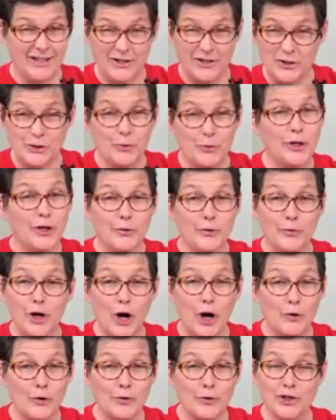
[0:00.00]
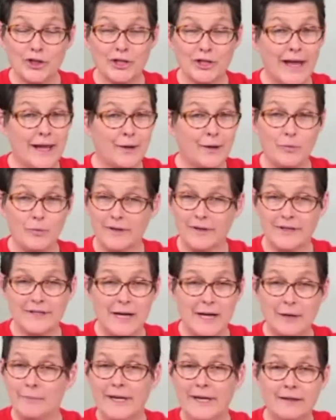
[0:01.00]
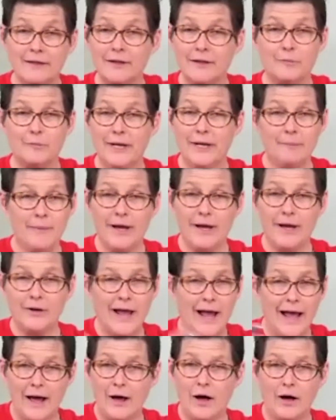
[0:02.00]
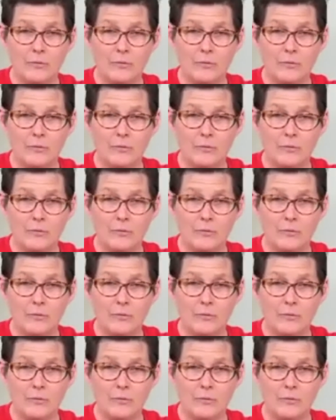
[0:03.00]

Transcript: do you coach? Like, tell me a little bit about how,